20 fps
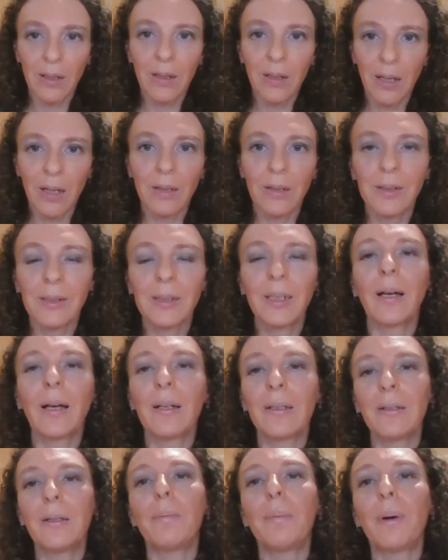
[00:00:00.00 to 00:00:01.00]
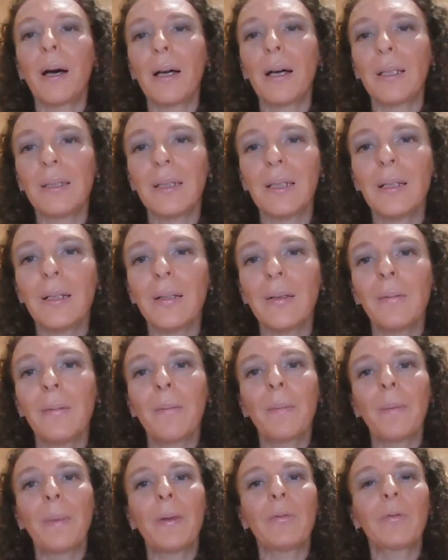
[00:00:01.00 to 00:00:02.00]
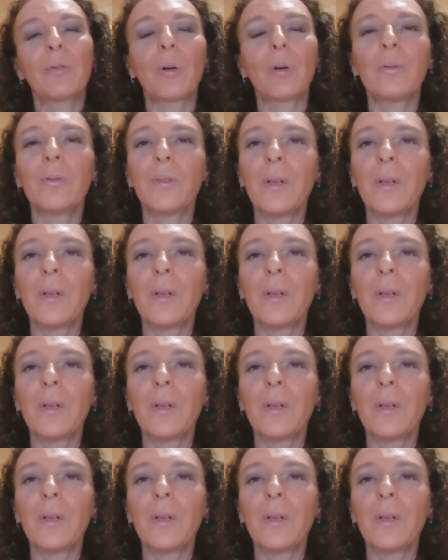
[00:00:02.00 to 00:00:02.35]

inside the body, from